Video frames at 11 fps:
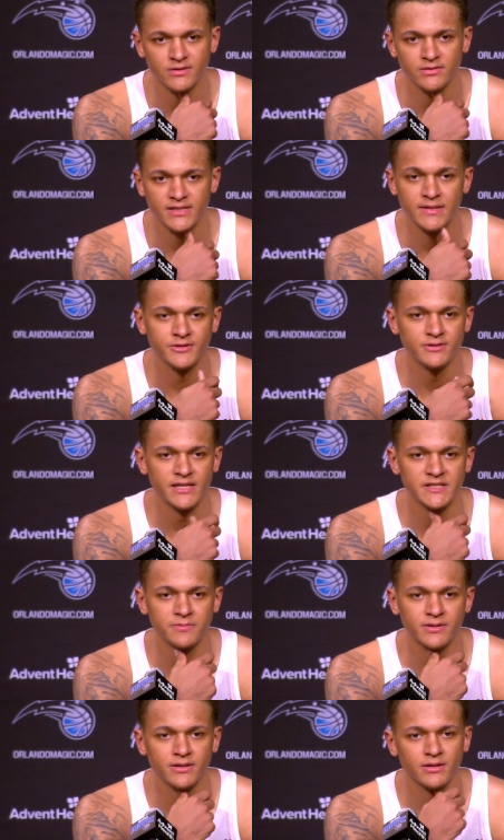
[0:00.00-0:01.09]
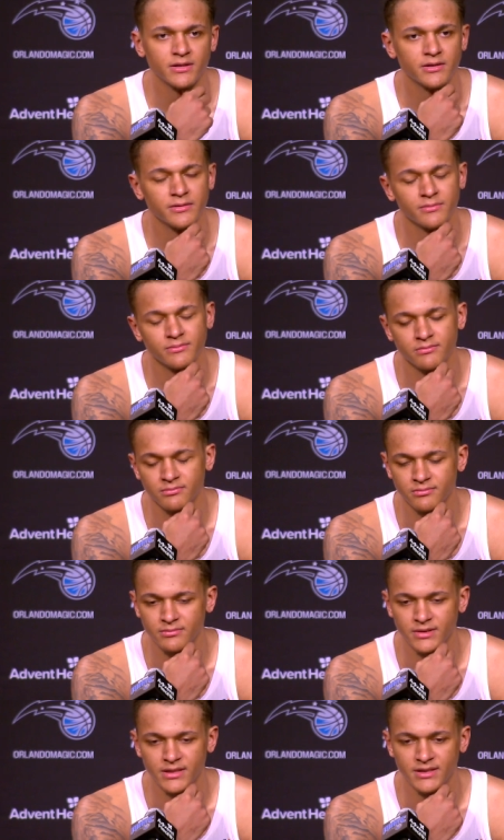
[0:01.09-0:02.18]
Teams are desperate, and
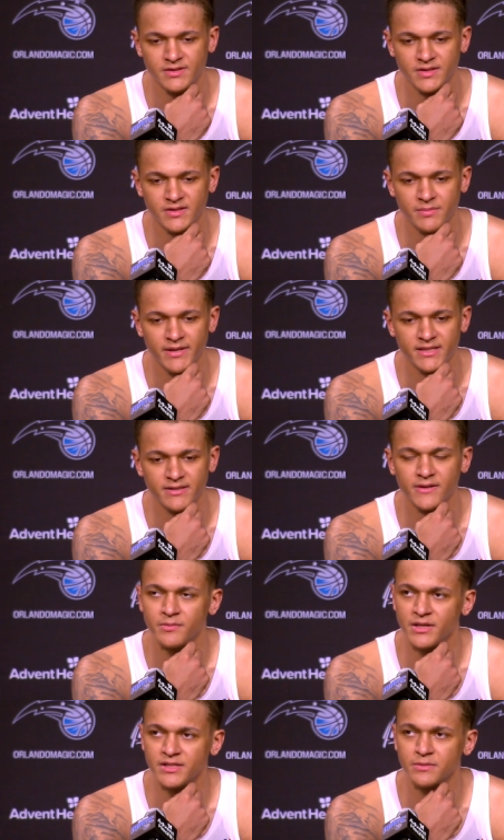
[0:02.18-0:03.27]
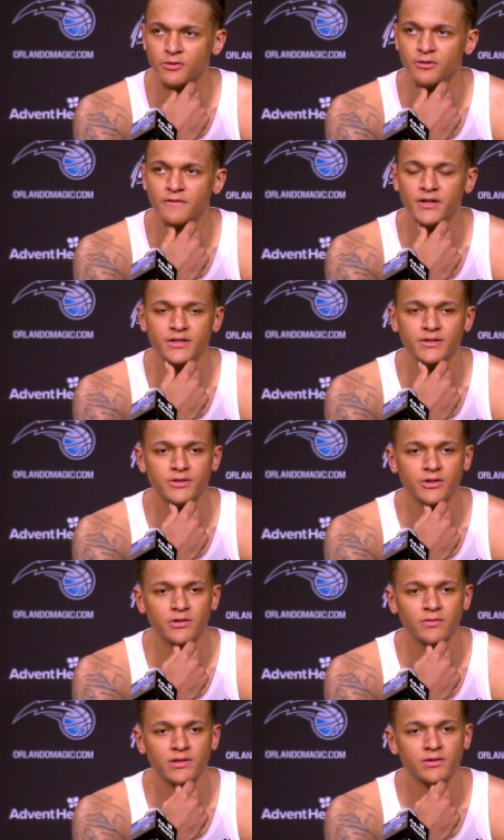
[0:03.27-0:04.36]
it makes it more fun, you
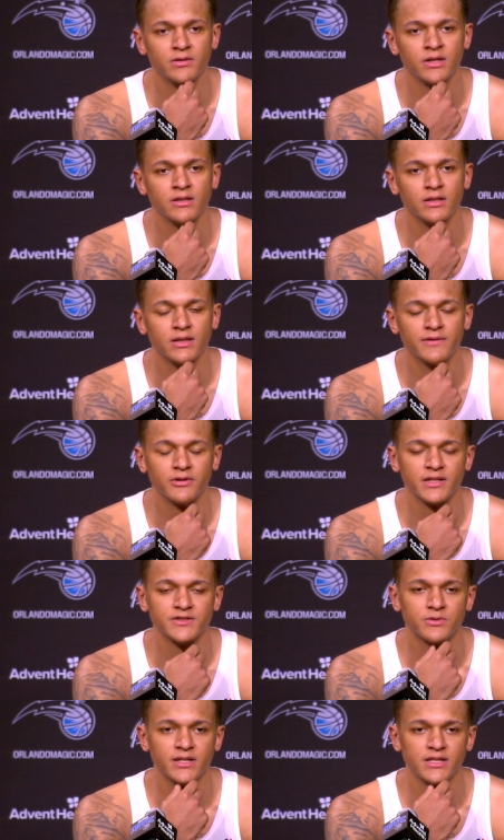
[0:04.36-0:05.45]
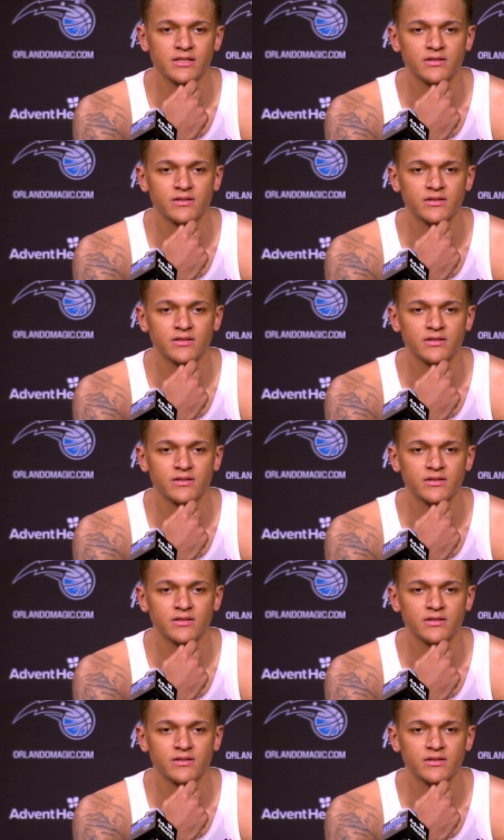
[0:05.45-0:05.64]
know, when the level gets raised.